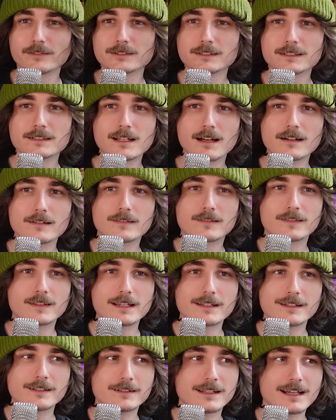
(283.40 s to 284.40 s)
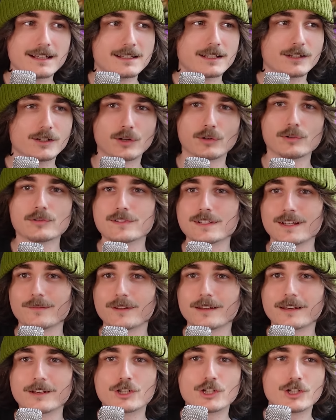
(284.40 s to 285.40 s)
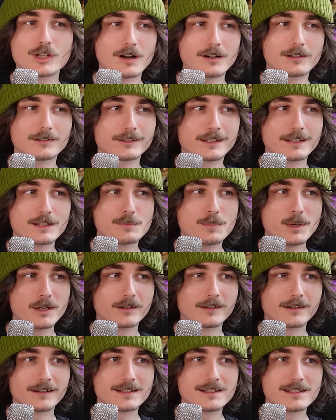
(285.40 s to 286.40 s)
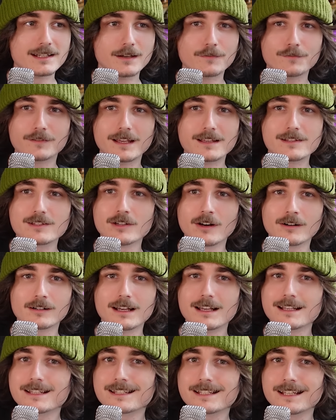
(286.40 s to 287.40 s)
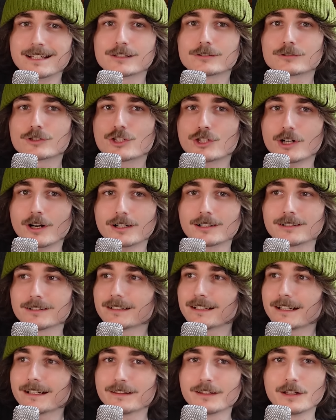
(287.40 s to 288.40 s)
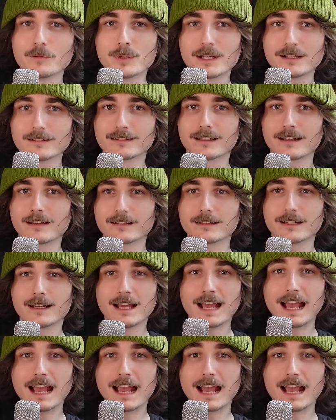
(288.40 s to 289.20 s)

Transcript: I really don't think you get to call something a chocolate experience if there's not a single chocolate in the building.